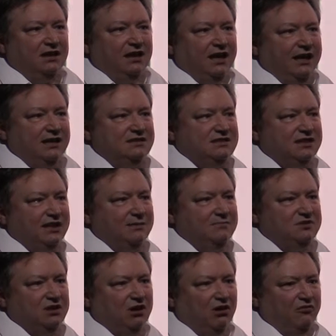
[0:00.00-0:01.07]
in
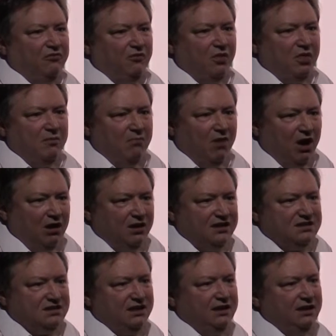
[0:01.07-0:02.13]
terms of the
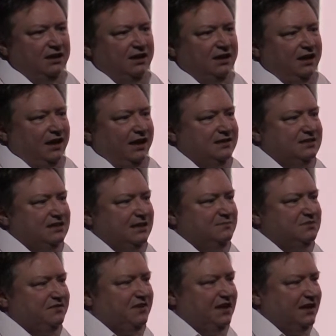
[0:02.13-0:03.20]
marketing, in terms
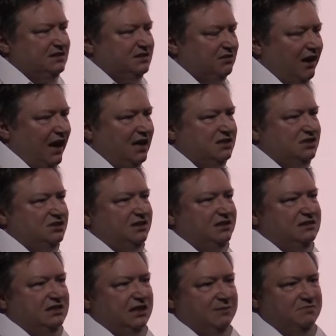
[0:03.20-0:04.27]
of the interaction, in
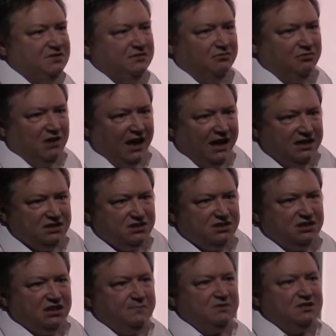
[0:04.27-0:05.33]
terms of the
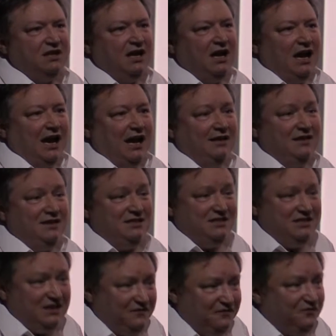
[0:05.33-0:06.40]
relationships, and the
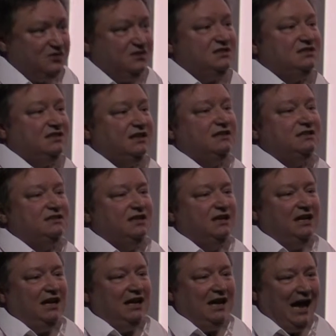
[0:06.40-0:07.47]
differences
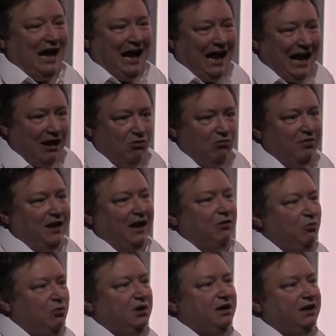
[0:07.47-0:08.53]
in how that
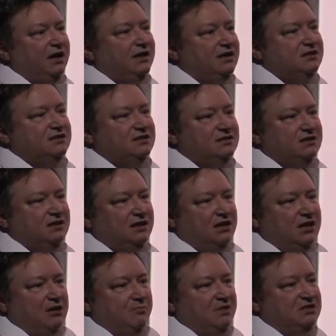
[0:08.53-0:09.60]
works
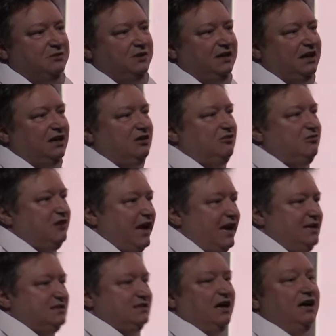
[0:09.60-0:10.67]
between a
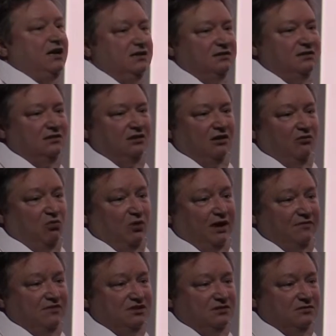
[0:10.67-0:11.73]
creator of
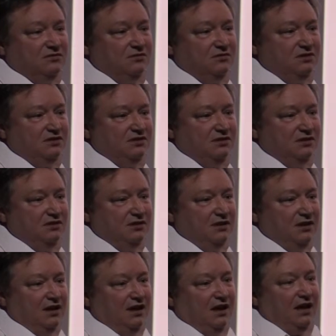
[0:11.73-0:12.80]
whatever sort
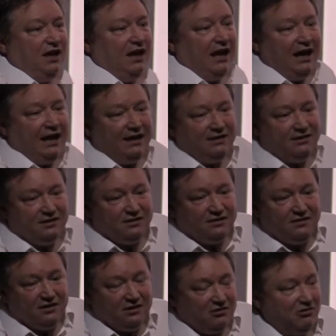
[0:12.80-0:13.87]
and
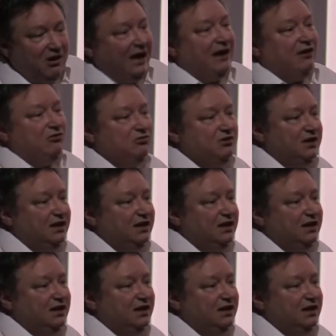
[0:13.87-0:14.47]
the crowd,